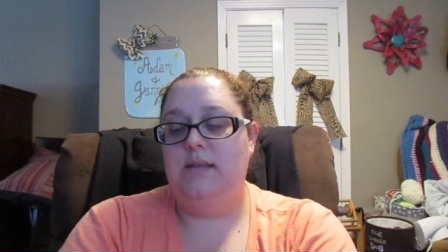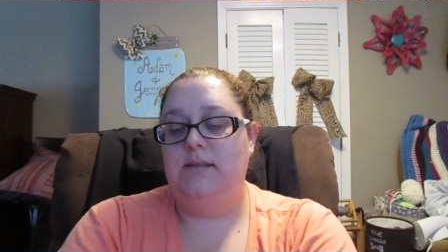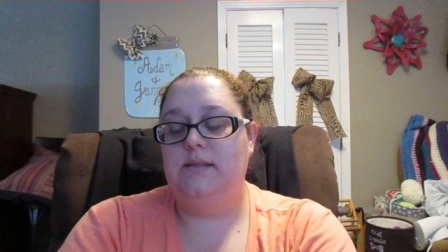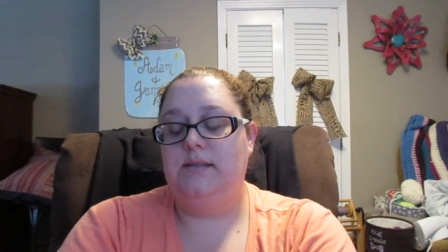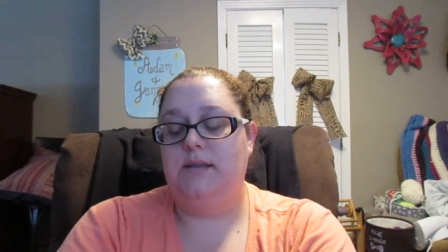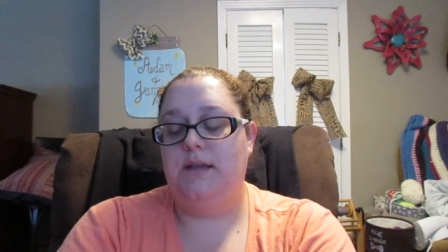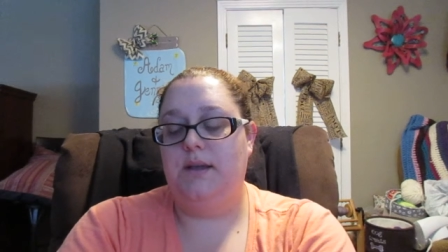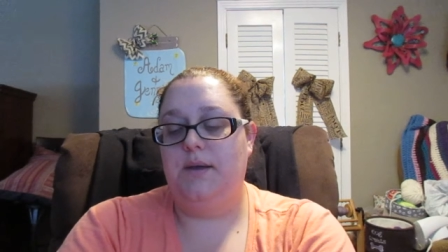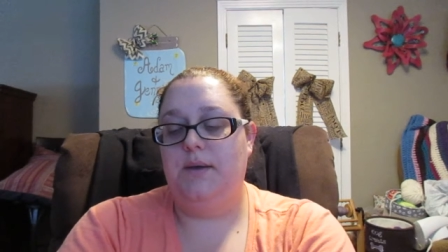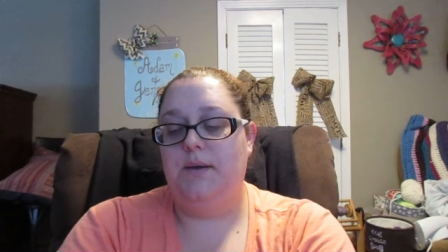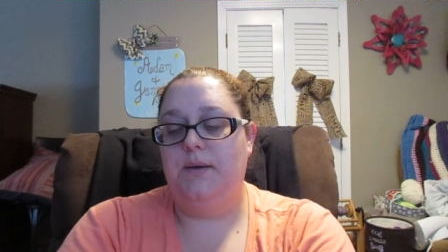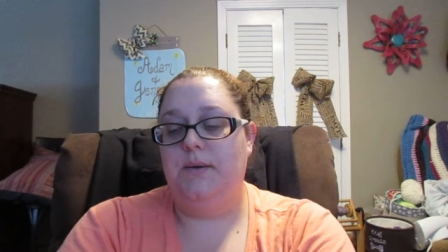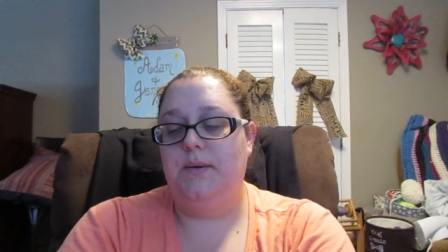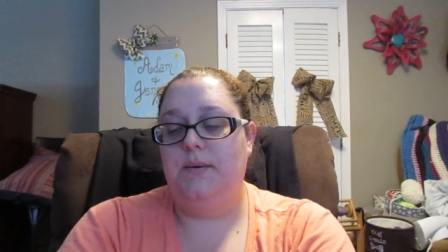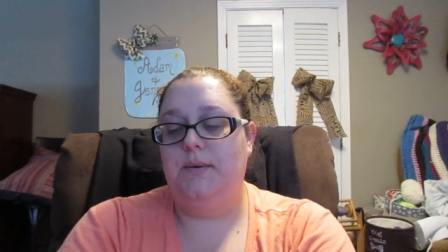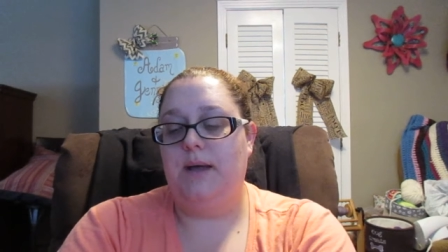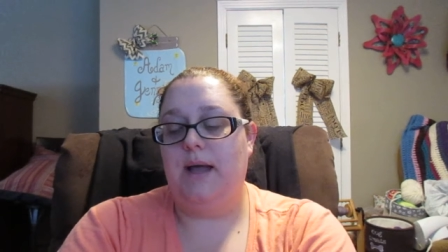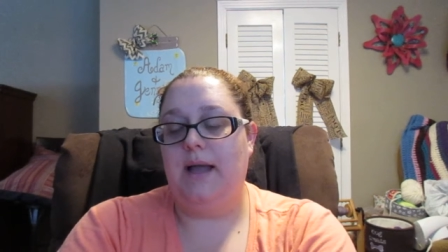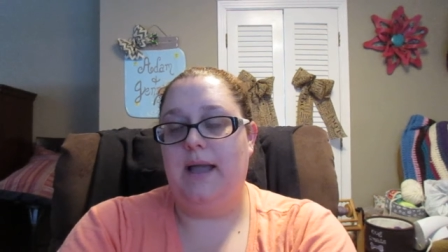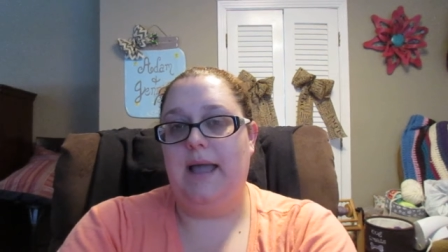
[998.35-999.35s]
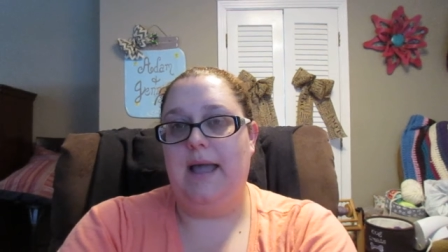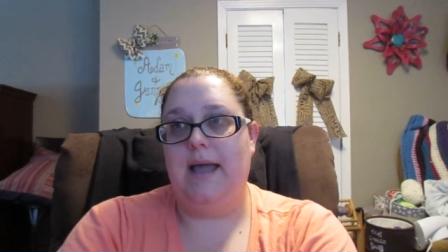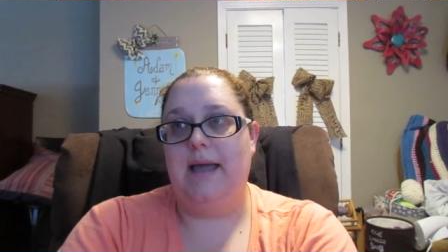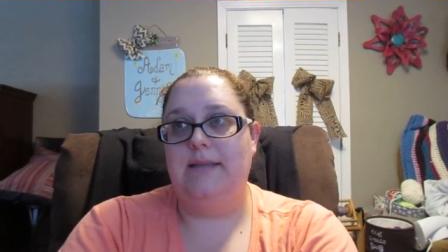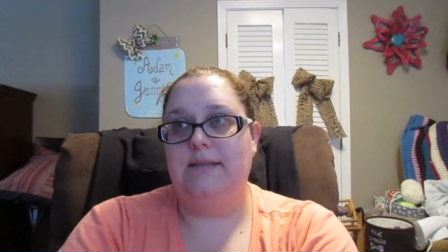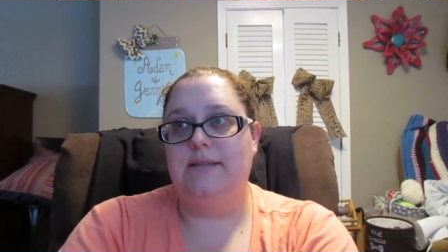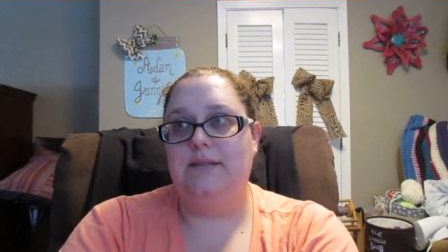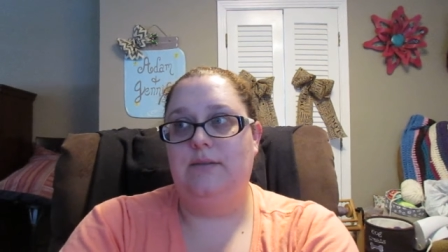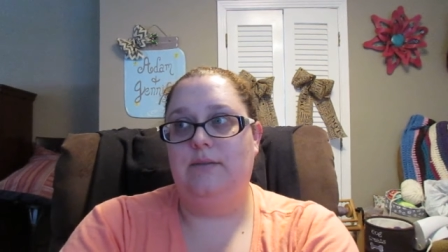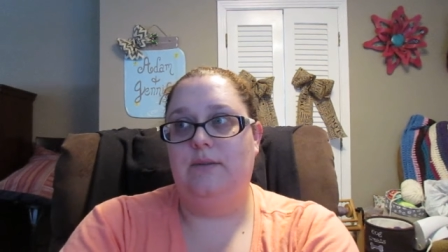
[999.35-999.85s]
So I
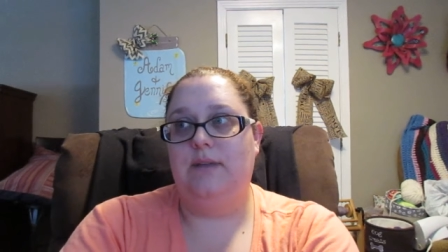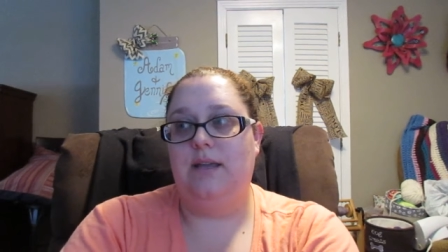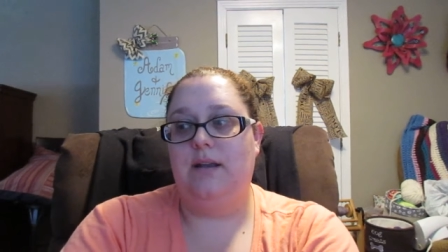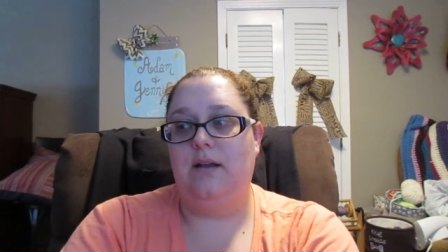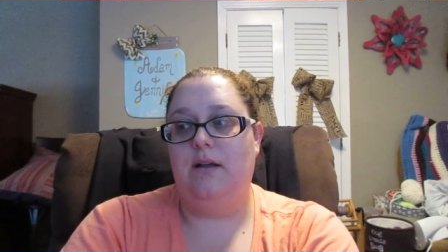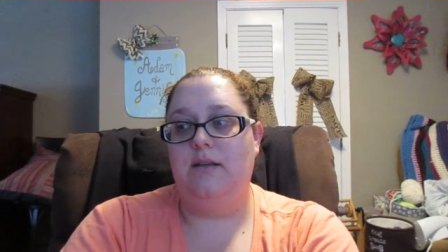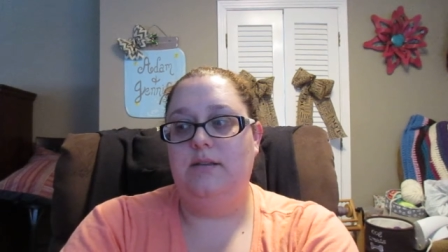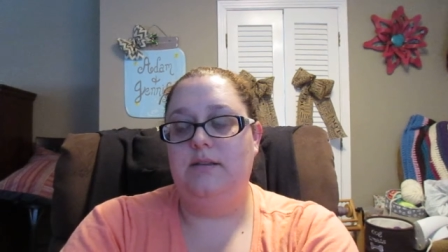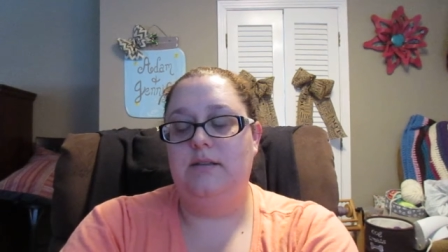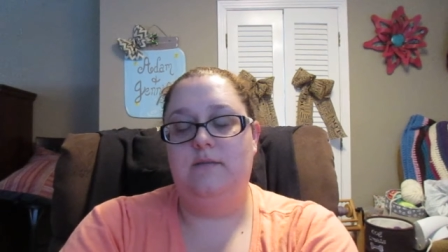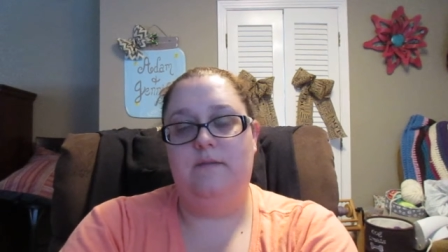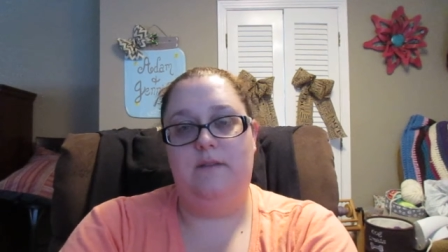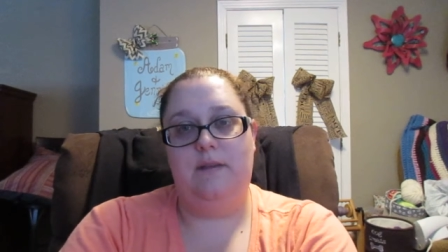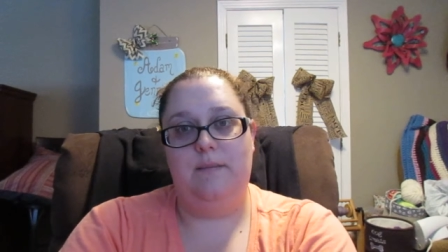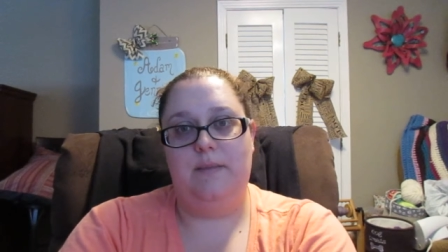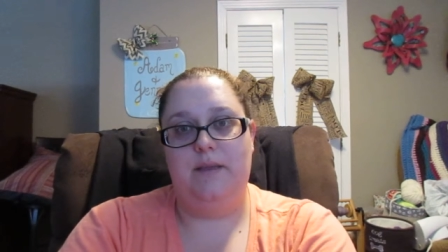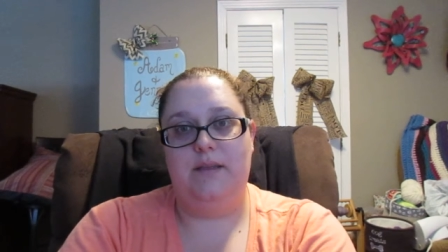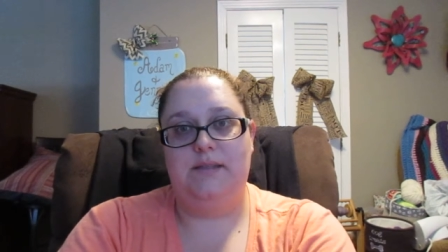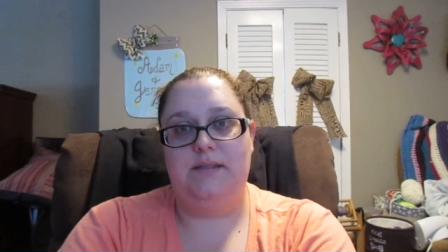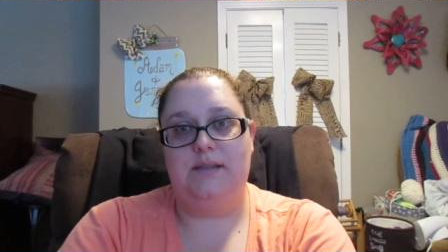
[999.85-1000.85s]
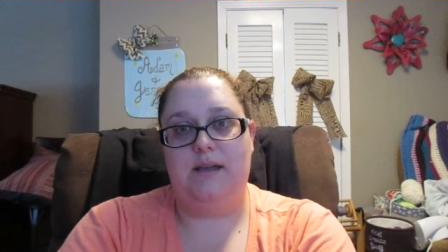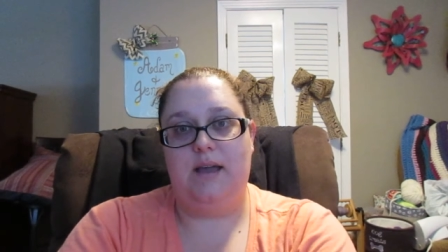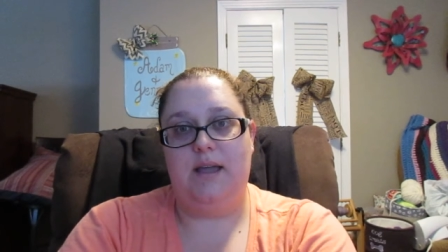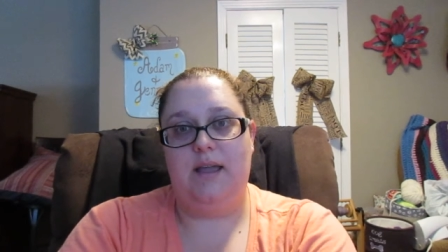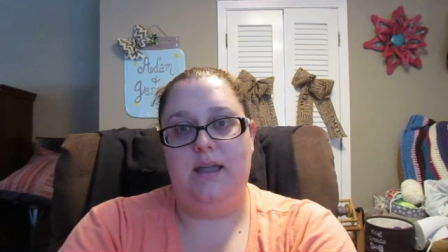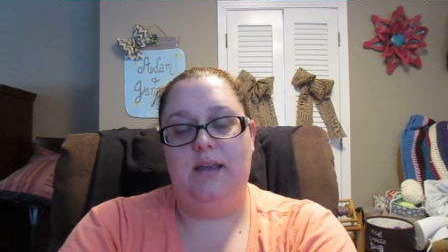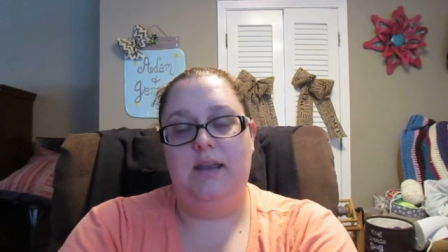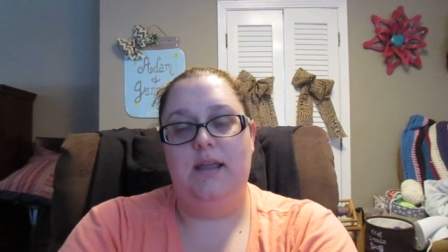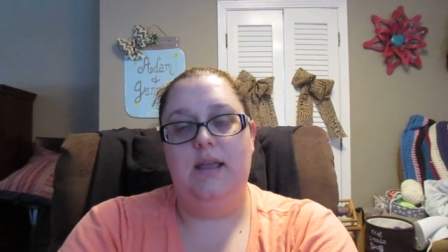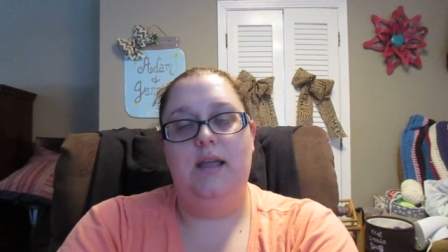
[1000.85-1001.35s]
had to get onto the Fitbit
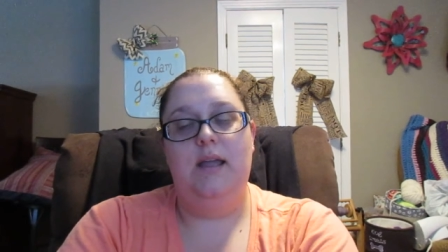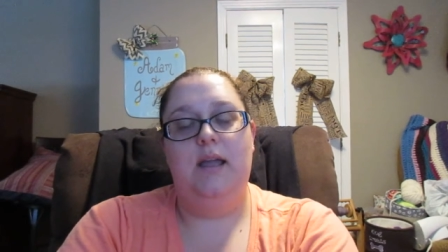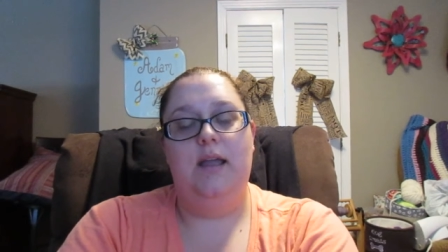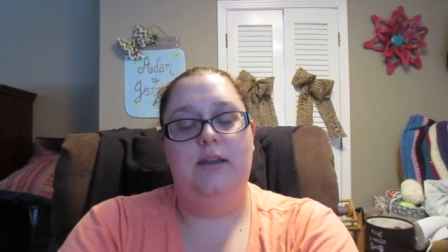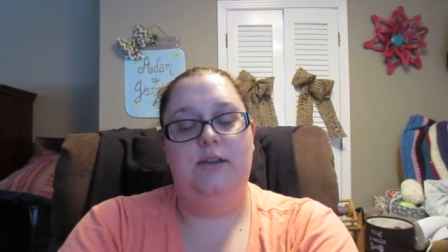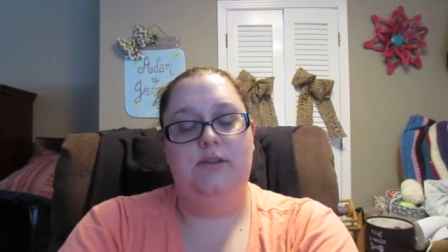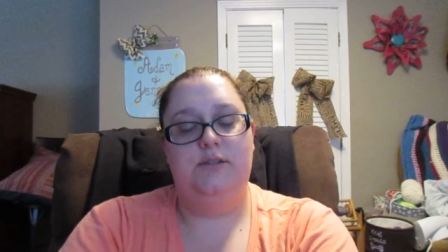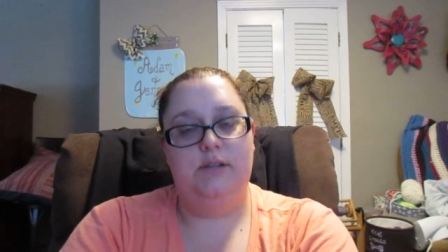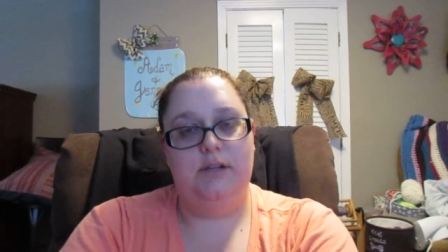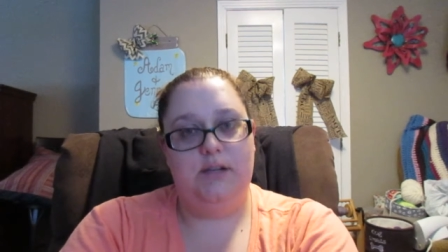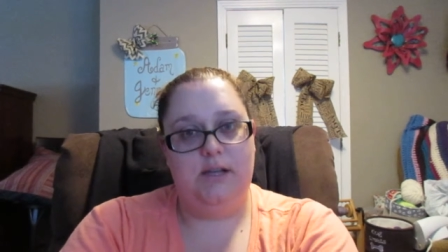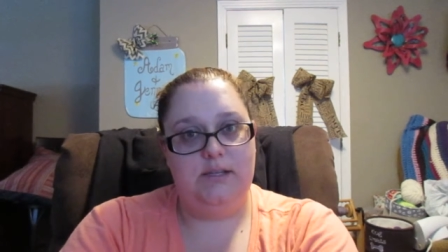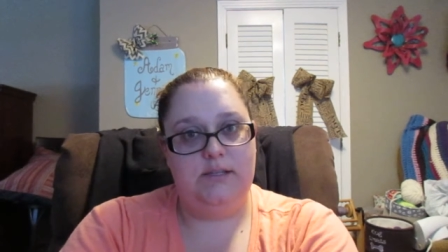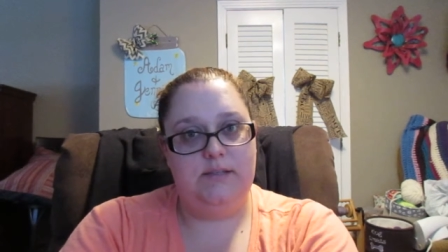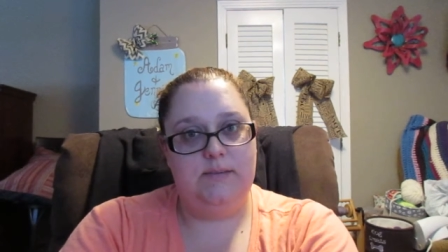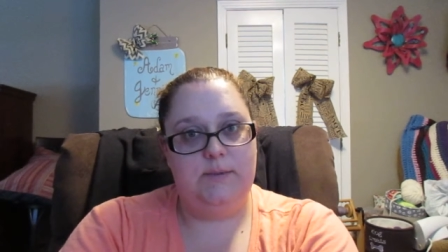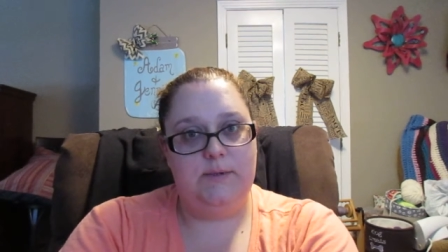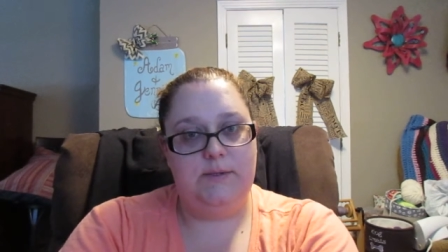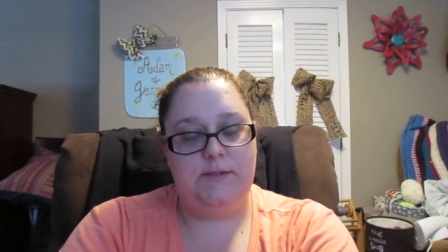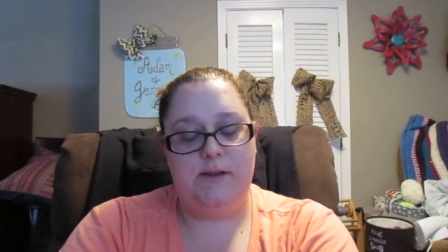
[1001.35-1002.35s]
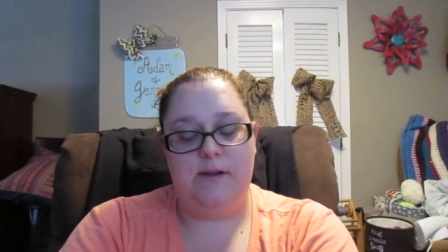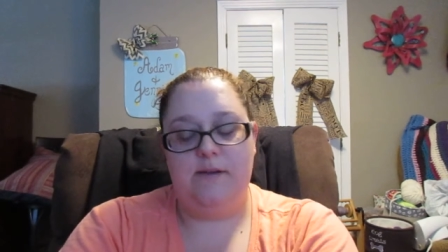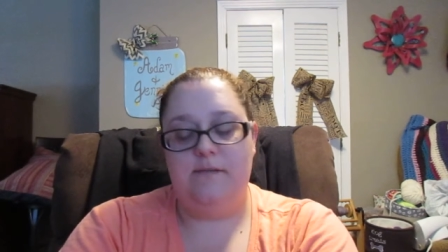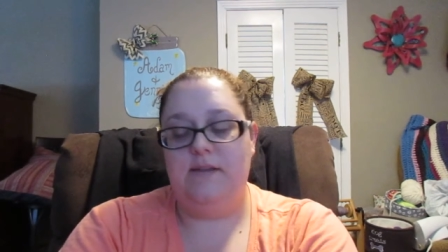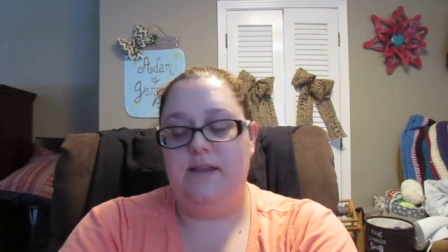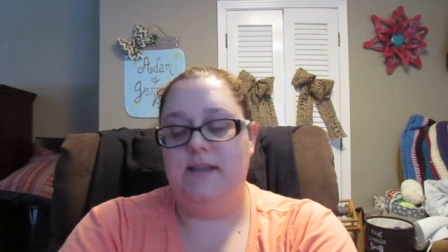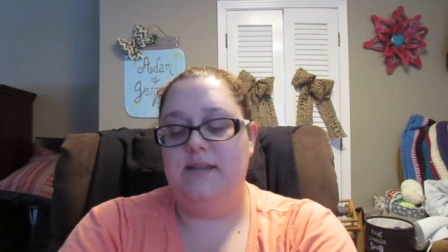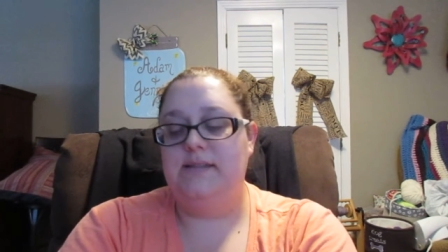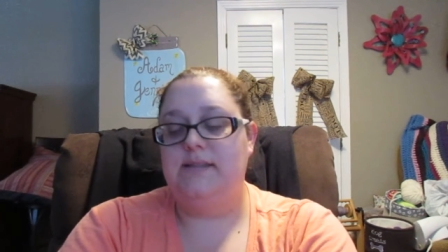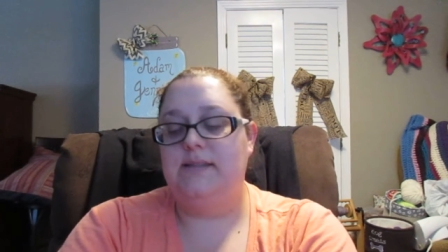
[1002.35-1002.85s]
site and use their customer
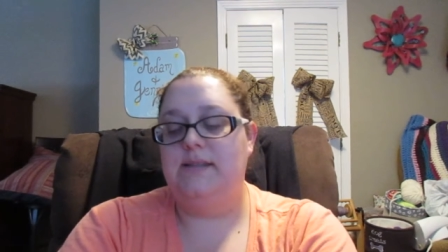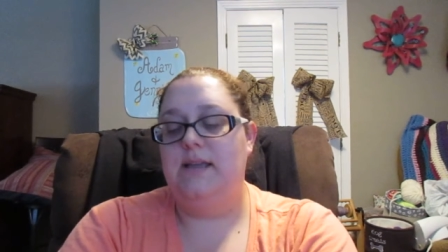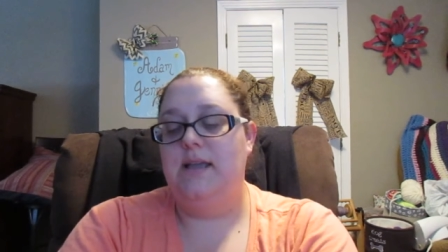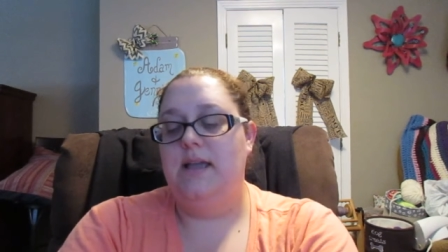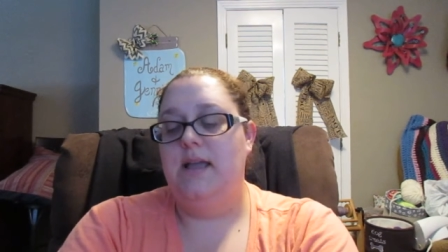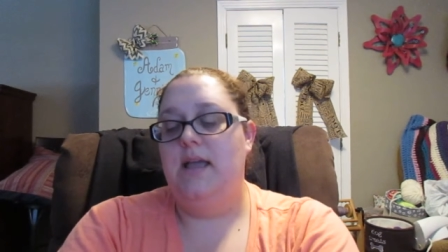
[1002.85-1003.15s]
service.